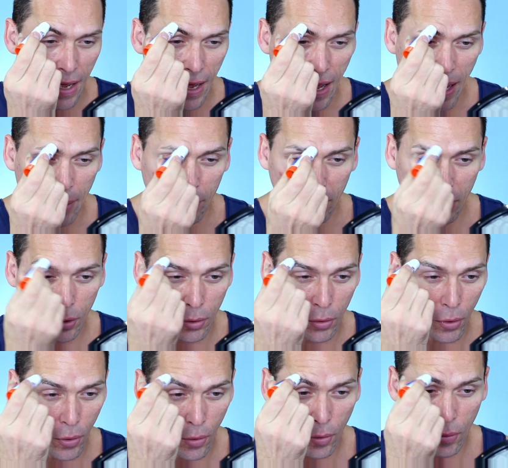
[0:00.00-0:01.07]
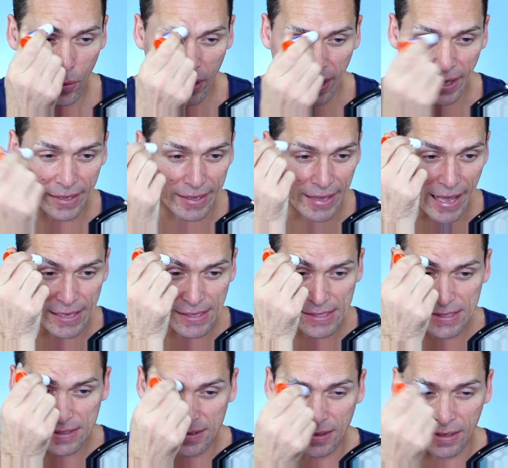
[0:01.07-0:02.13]
I'm go
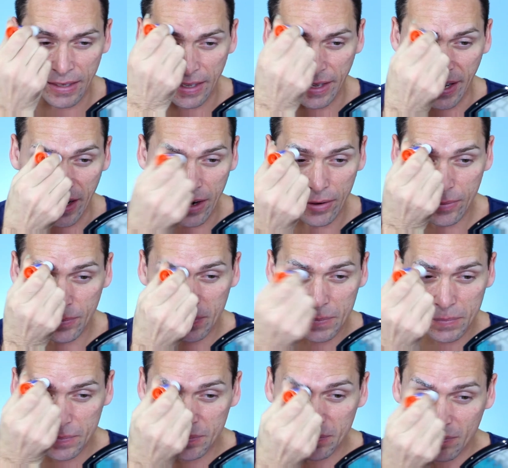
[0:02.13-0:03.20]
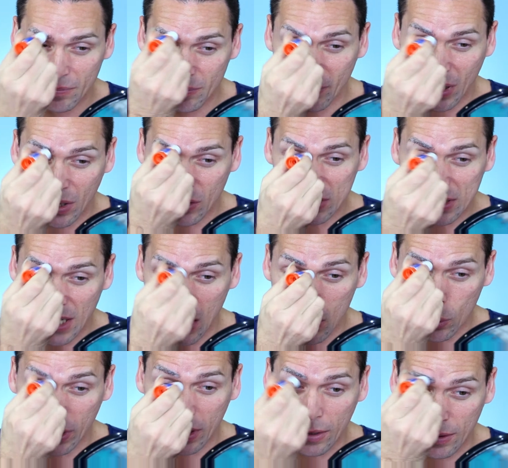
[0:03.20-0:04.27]
against the hair because I
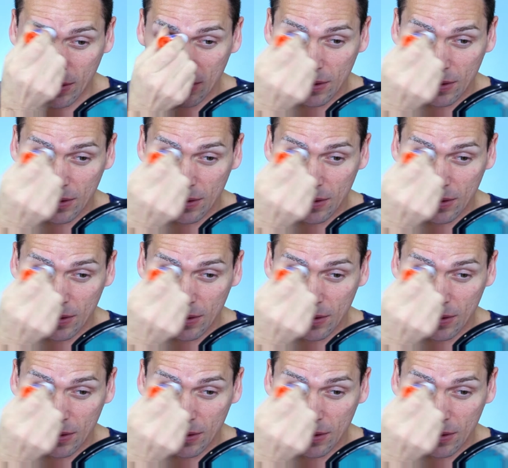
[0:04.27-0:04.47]
wanna